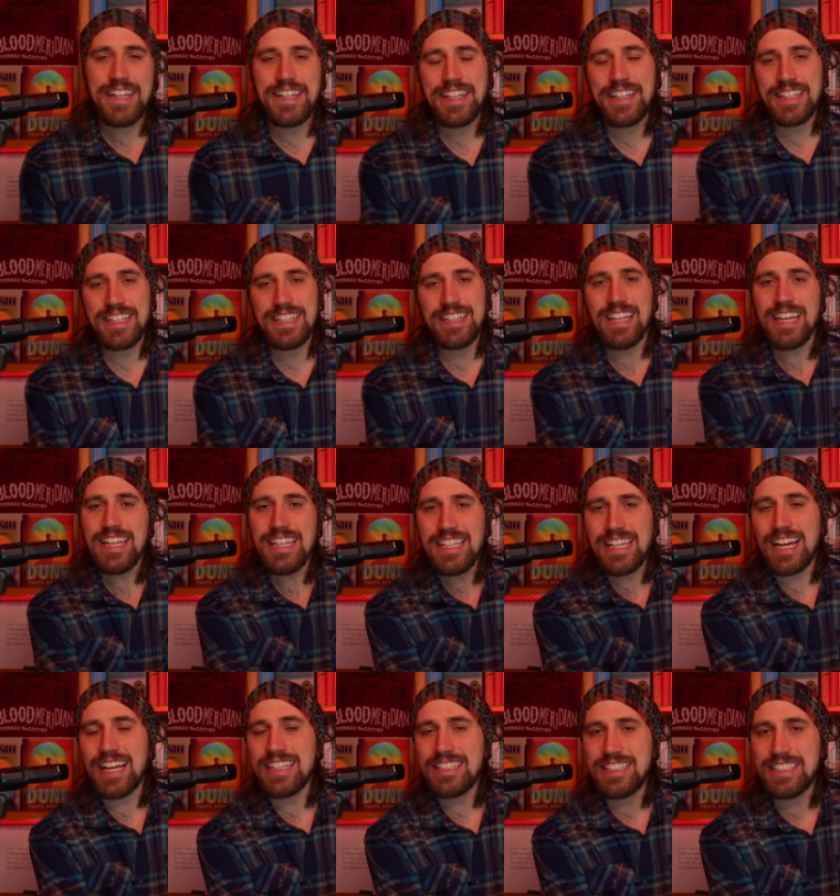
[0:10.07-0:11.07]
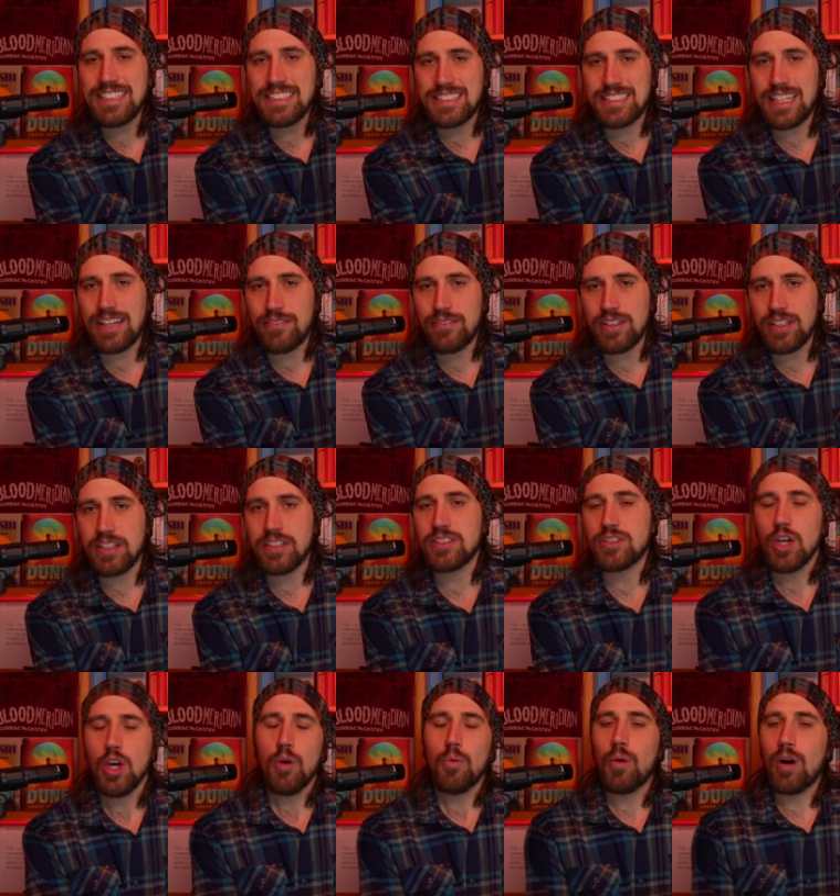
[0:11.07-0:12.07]
And in the late 1970s,
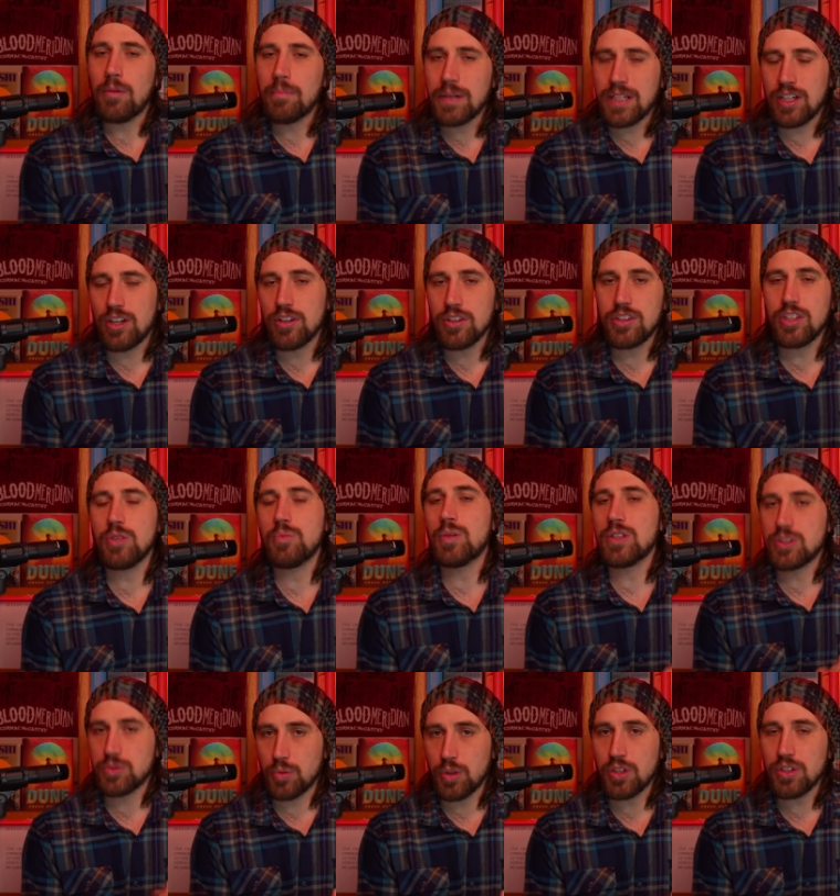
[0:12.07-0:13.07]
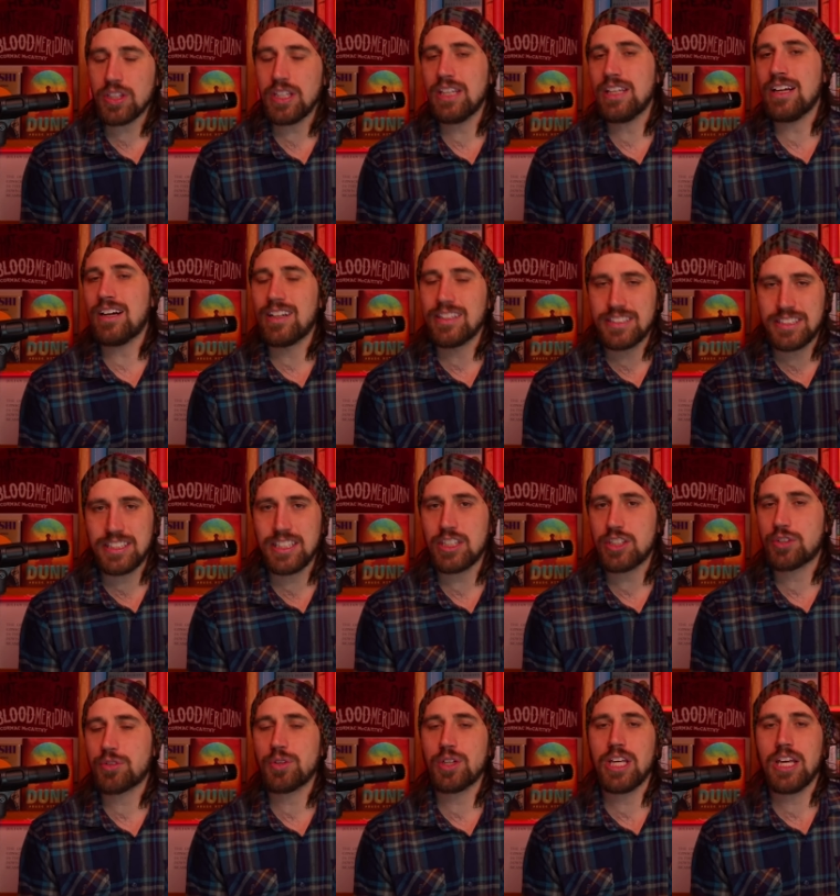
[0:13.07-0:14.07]
while McCarthy was working on
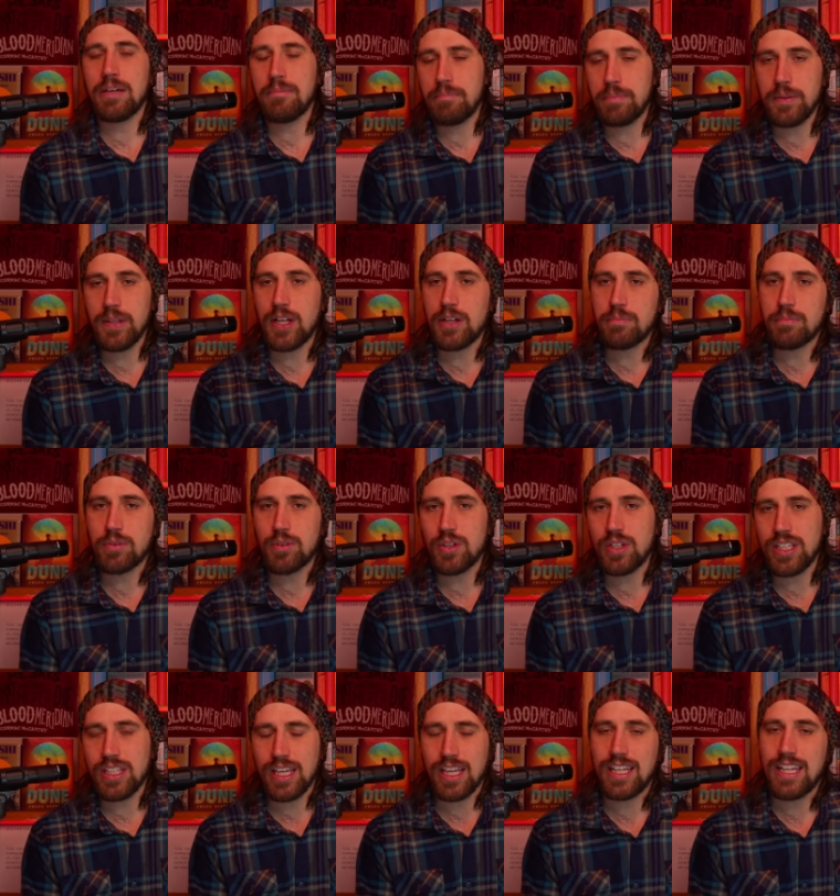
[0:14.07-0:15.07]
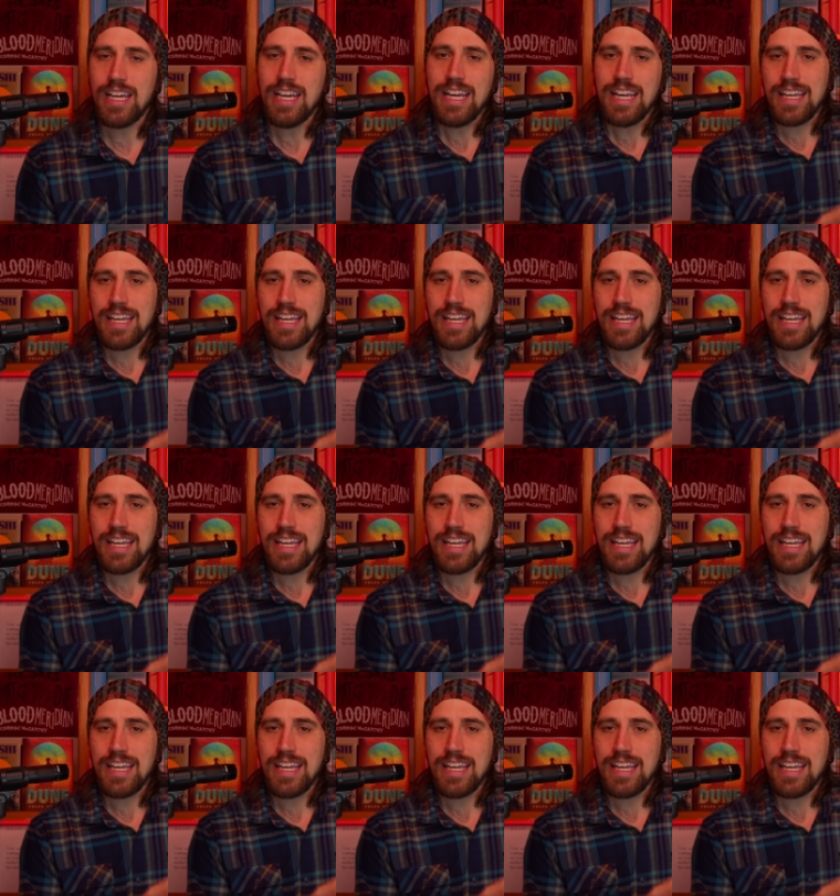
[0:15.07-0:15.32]
Suttree and Blood Meridian,